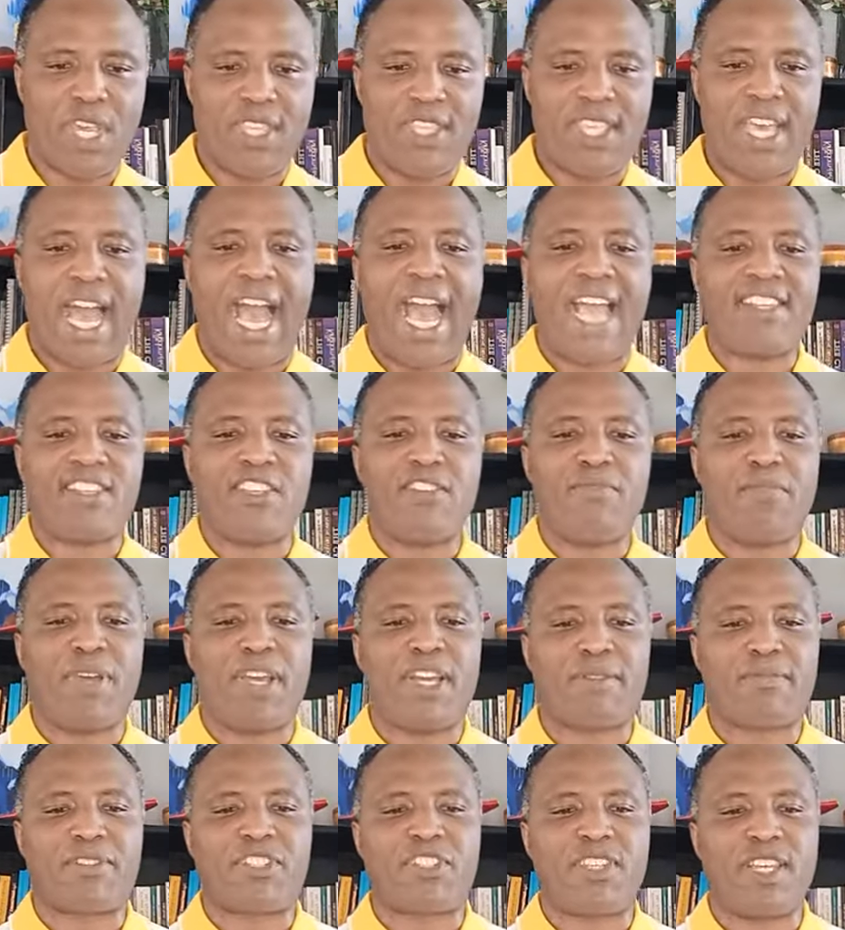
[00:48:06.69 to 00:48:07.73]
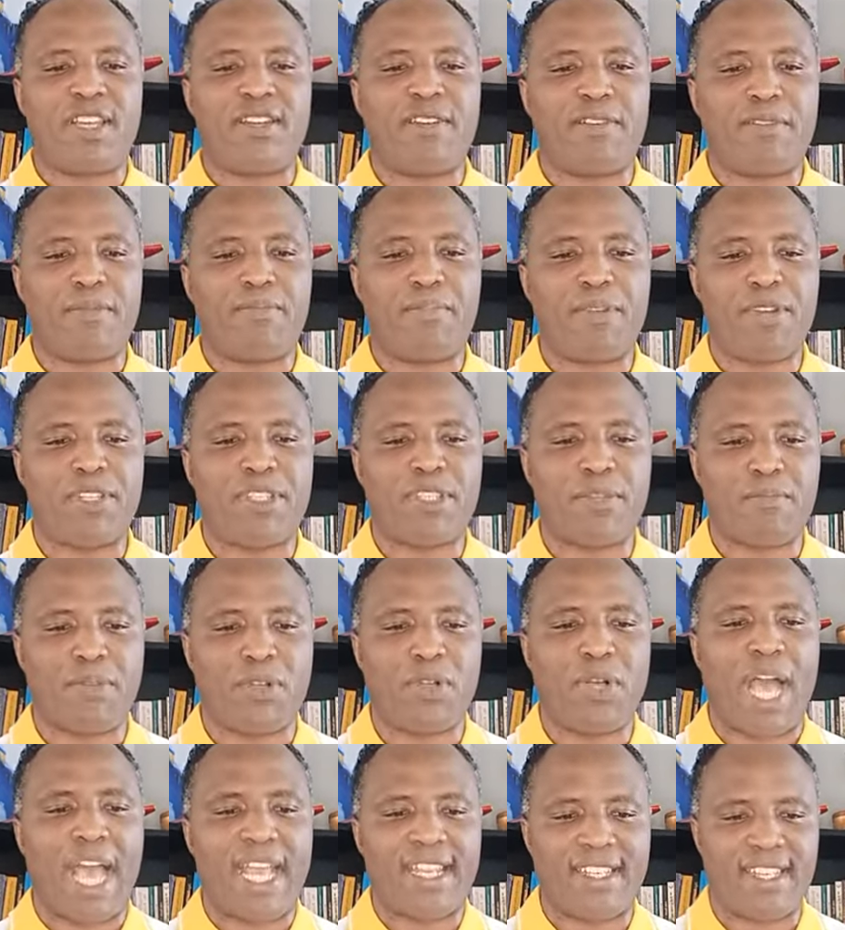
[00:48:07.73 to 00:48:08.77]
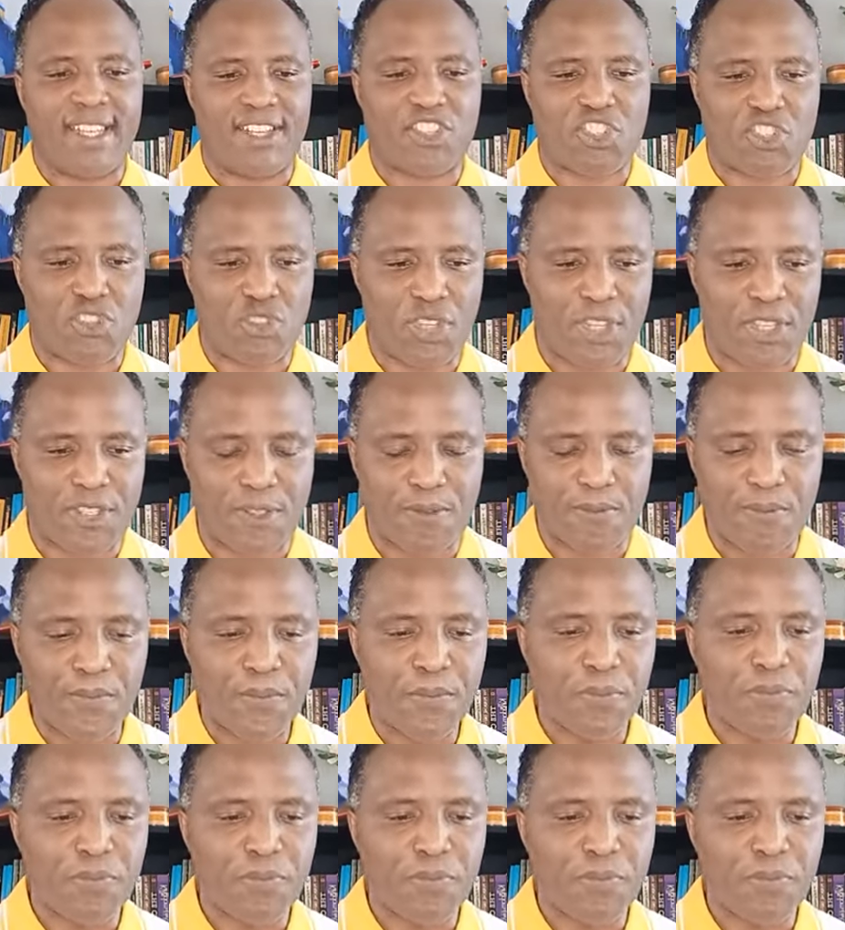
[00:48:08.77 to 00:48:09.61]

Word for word: The Heisenberg certainty principle attests to this.